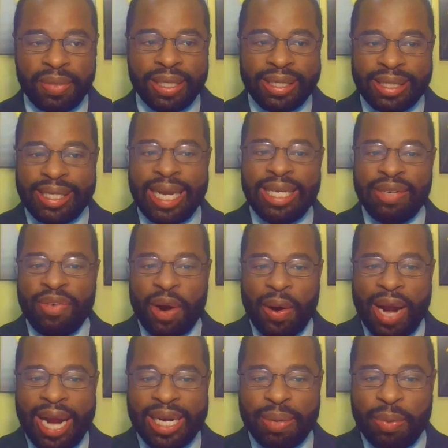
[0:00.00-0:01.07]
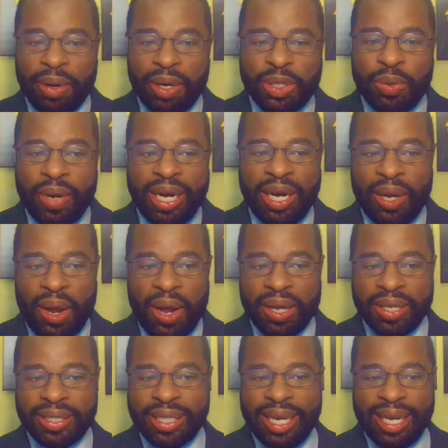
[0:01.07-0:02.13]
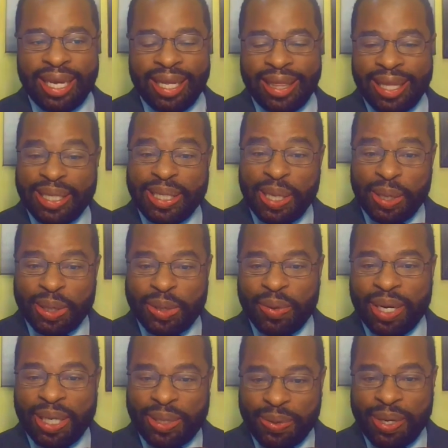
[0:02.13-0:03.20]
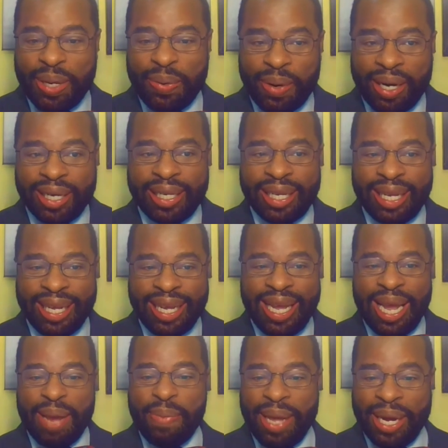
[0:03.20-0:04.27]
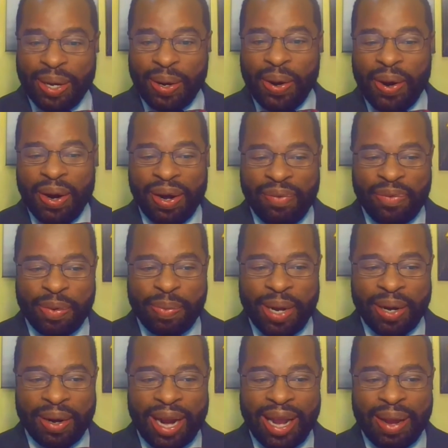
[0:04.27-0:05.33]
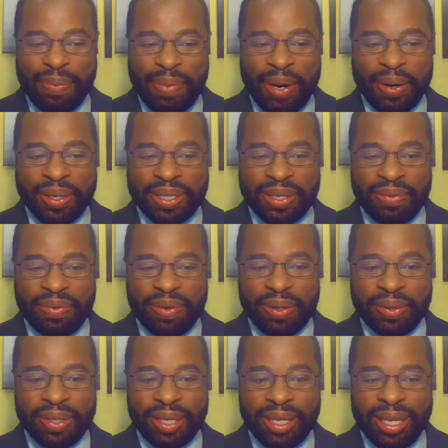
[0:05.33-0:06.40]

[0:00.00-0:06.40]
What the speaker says: States have already enacted more than 20 laws this year in 2021 and made it harder for Americans to vote.